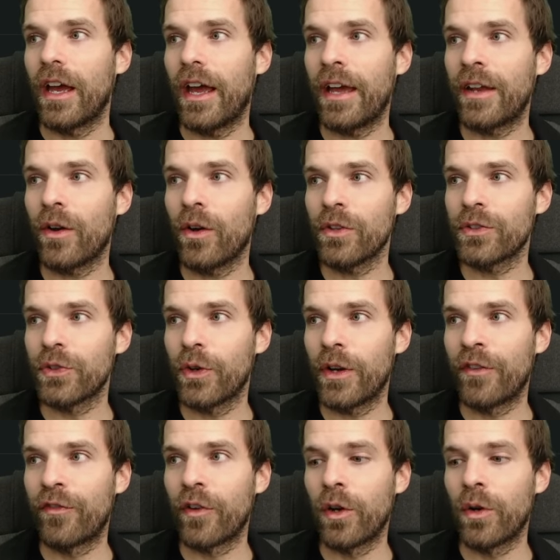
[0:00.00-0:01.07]
And also
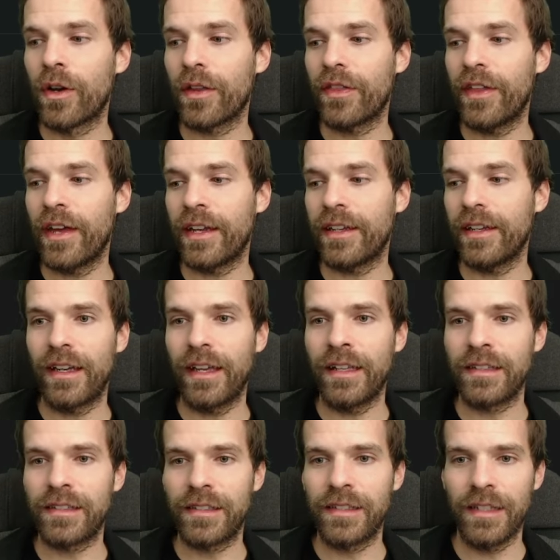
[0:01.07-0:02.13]
if we look at that
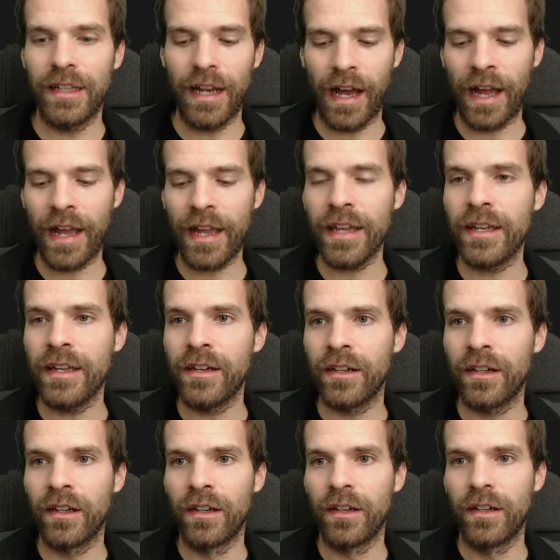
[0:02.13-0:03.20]
in C L I
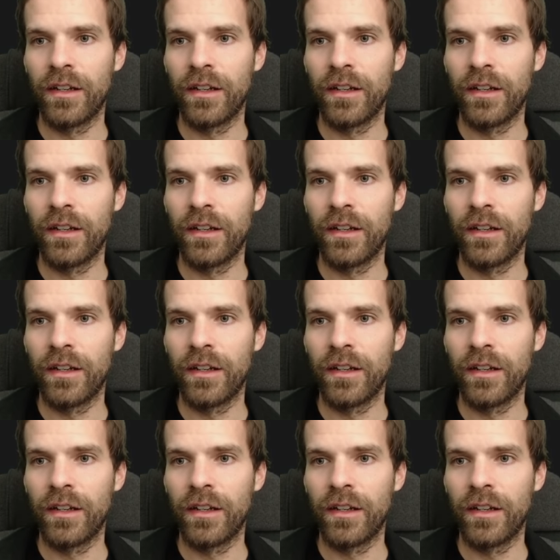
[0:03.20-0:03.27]
here,